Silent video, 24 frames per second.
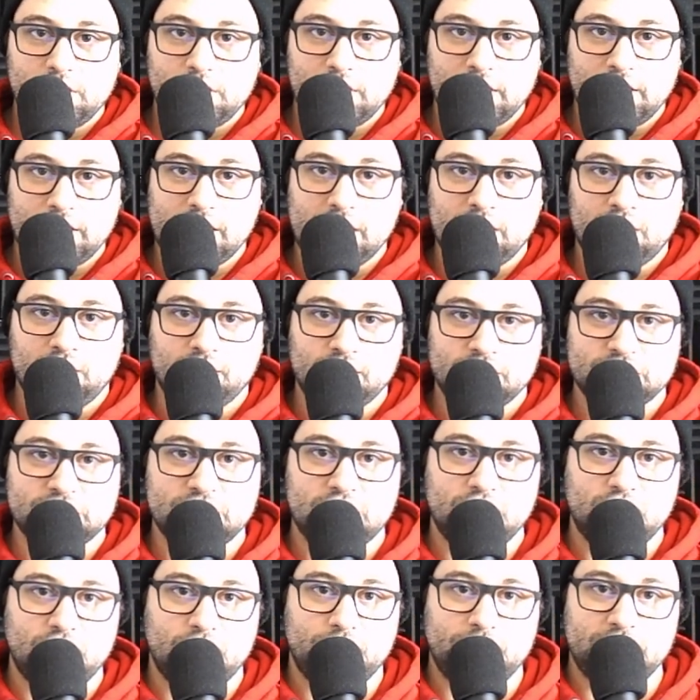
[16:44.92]
And then all of a
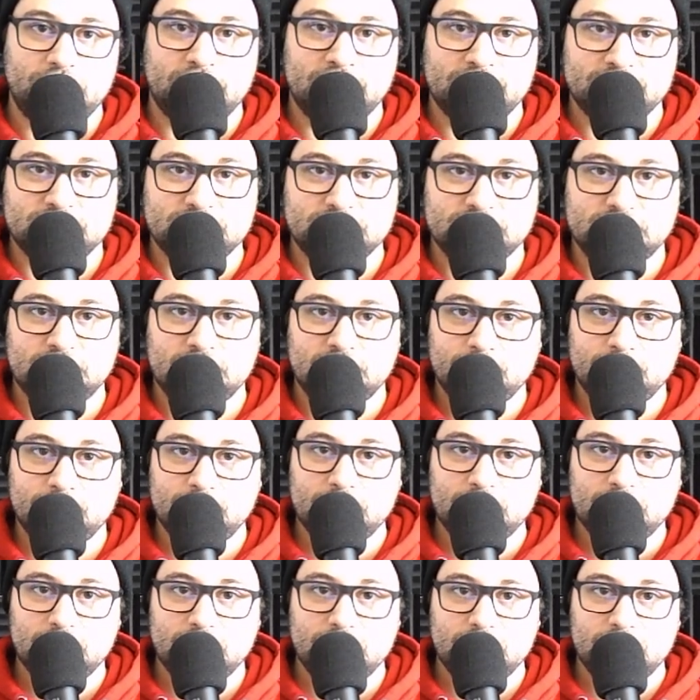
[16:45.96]
sudden, nobody listens to them.
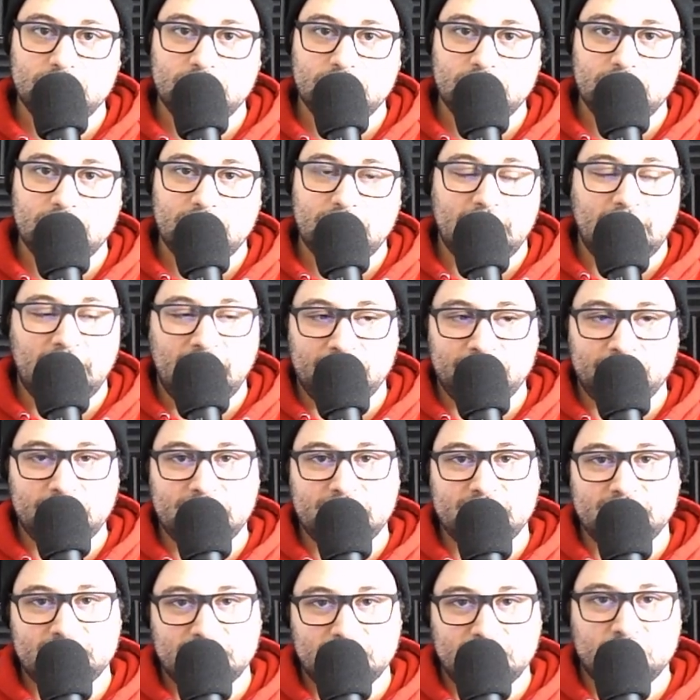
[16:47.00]
I
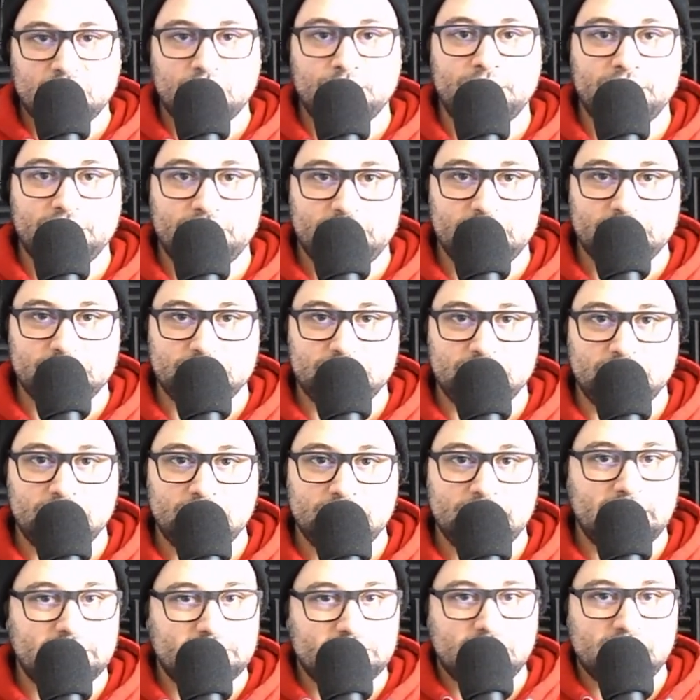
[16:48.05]
think it's a little bit fishy.
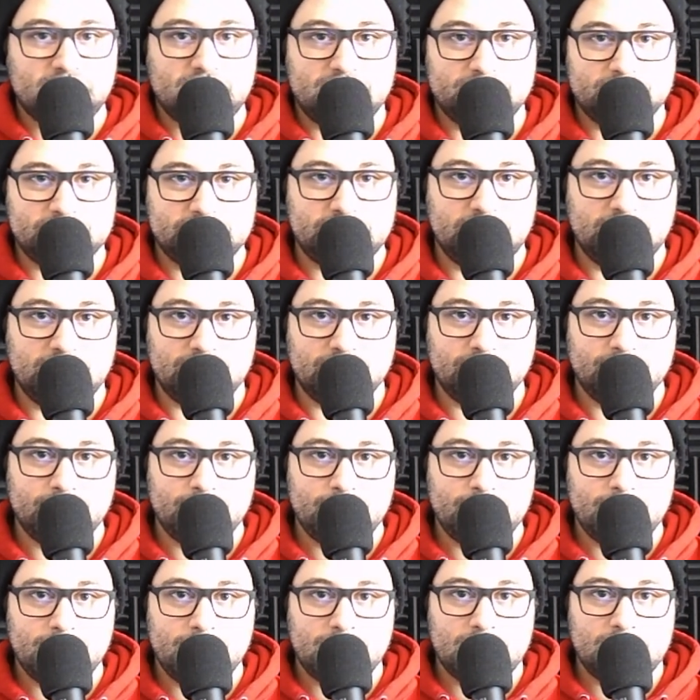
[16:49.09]
That's all I'm saying.
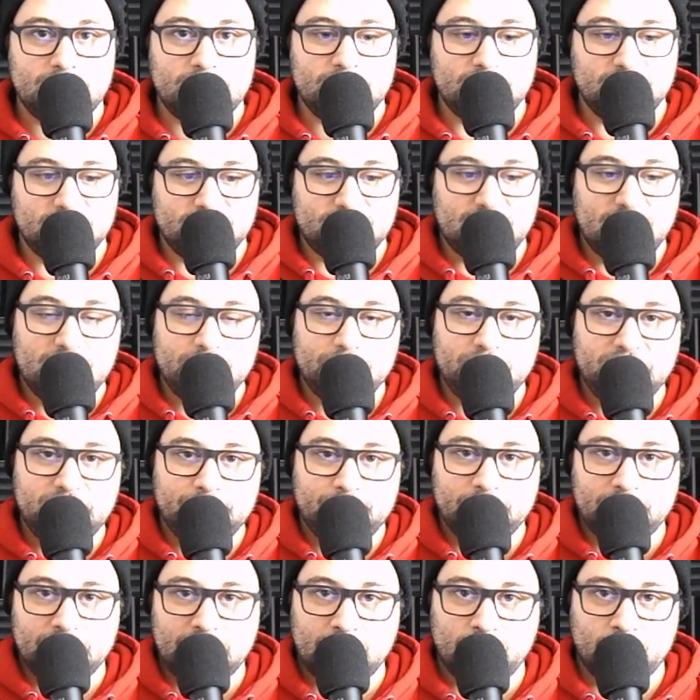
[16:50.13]
The same
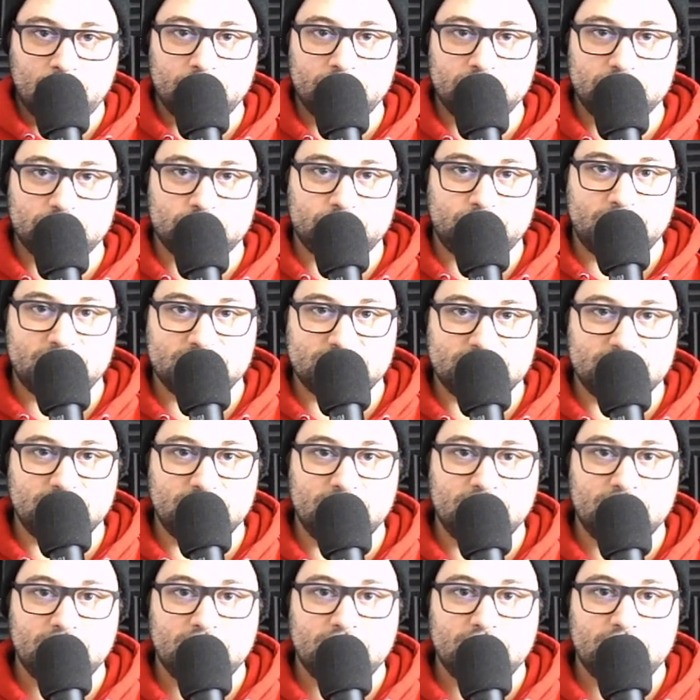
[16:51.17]
people that were
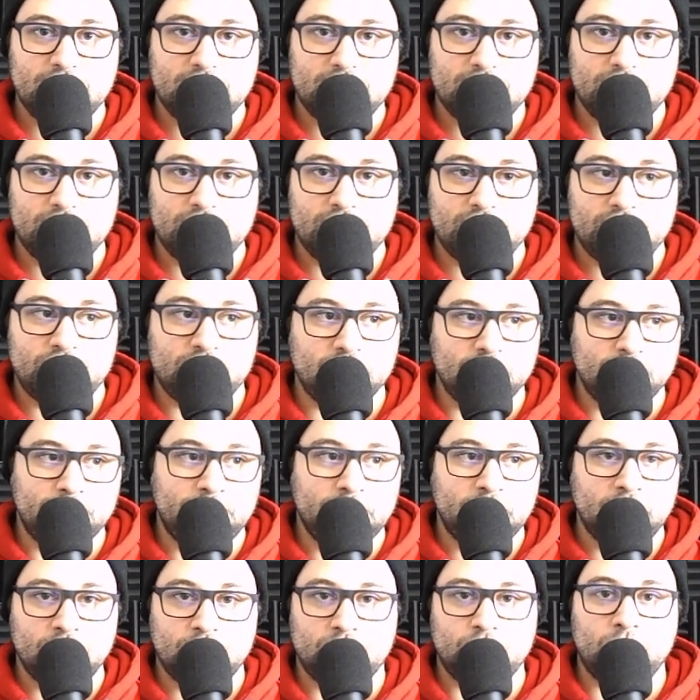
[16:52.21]
entrusted to
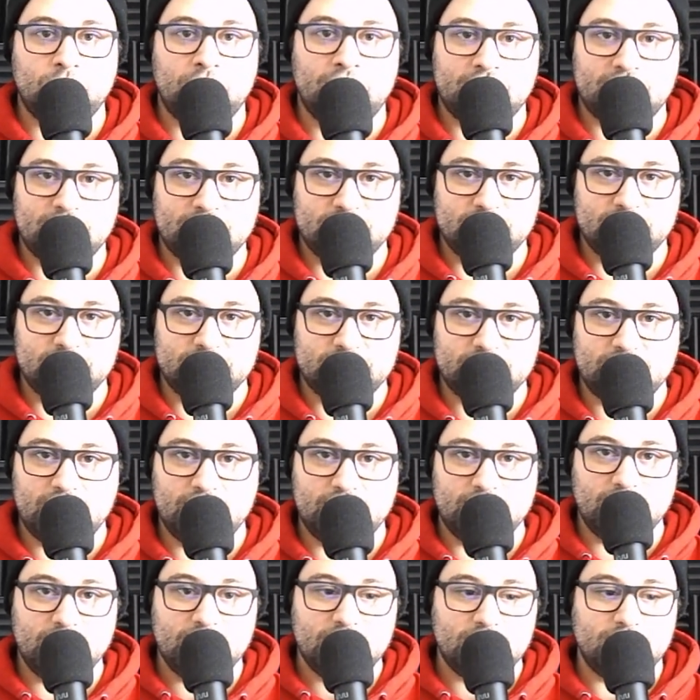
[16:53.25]
build rockets to
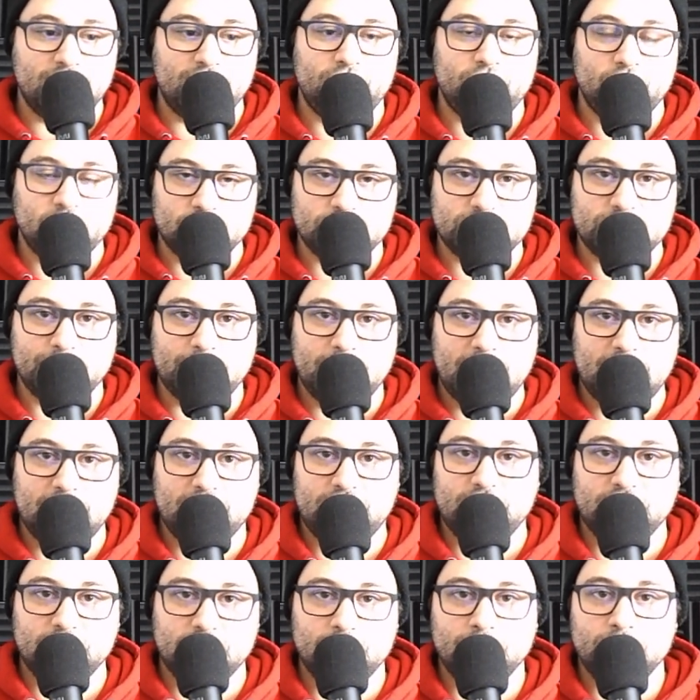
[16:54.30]
send the first man
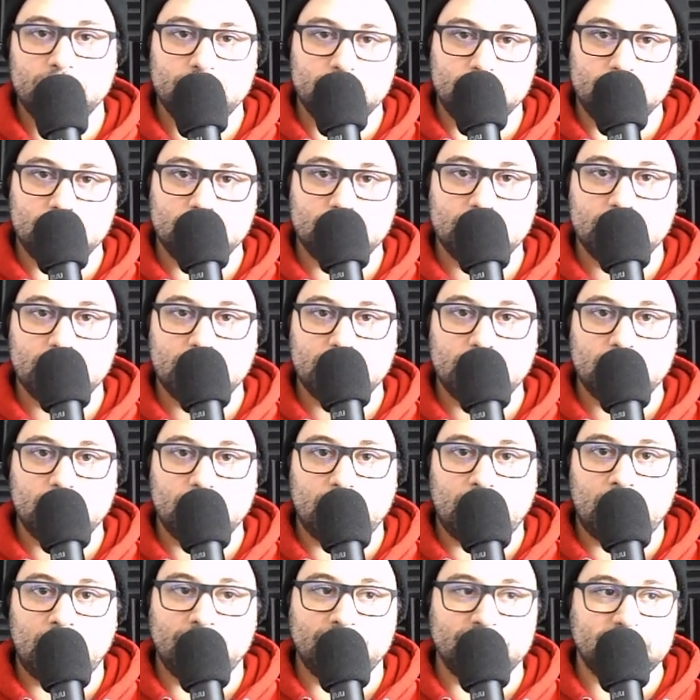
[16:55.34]
to the moon,
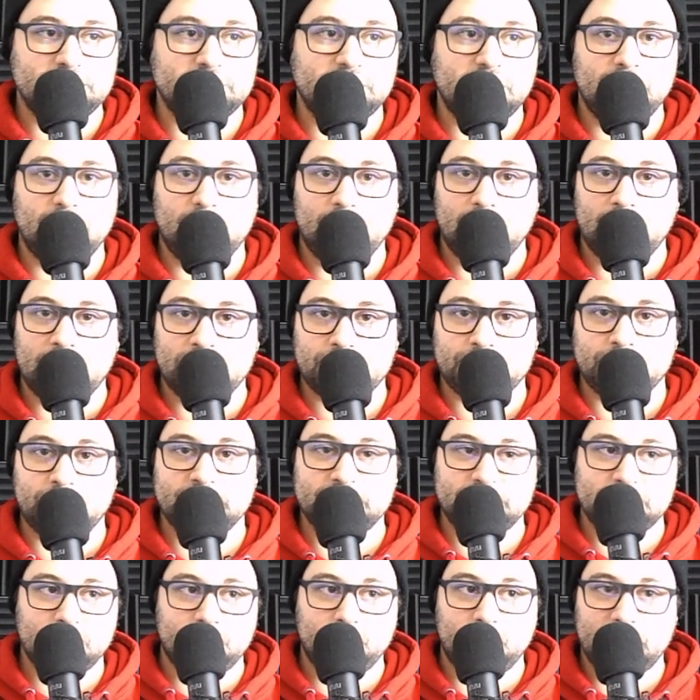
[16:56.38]
all of a sudden are not
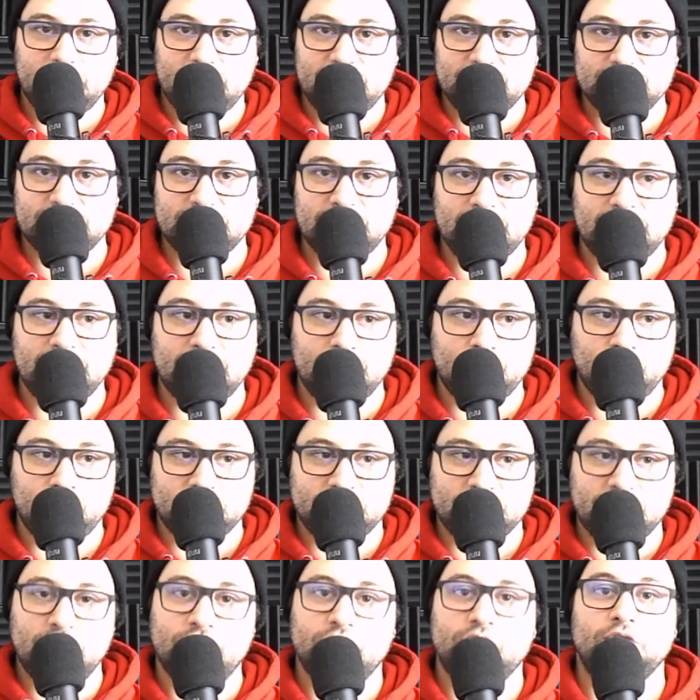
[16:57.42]
trusted when they say that
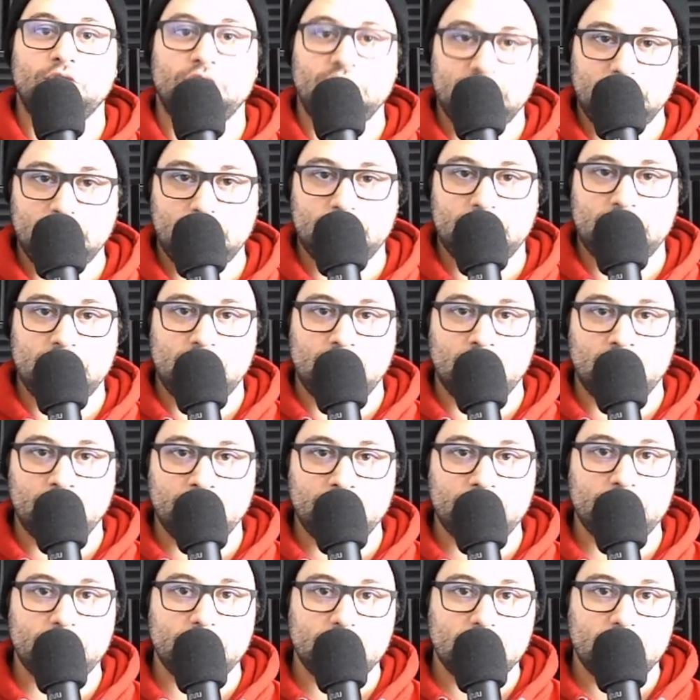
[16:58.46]
what's underneath the
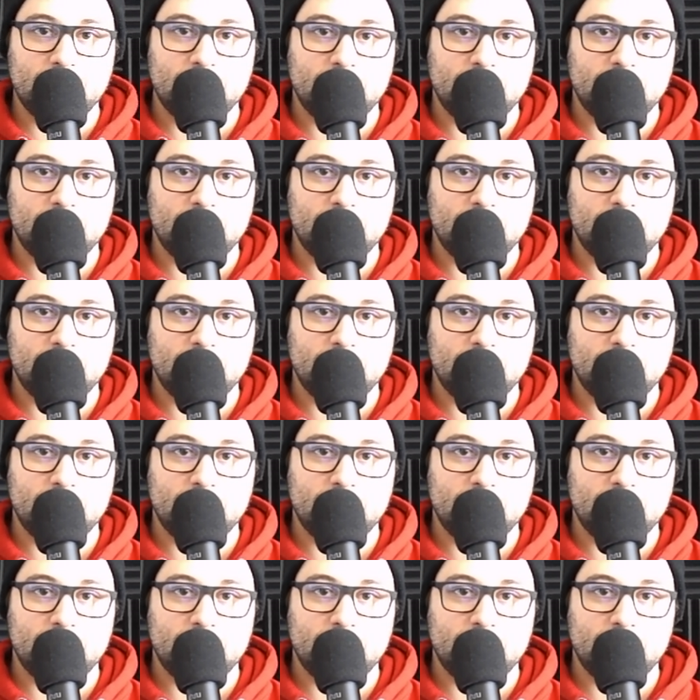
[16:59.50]
Earth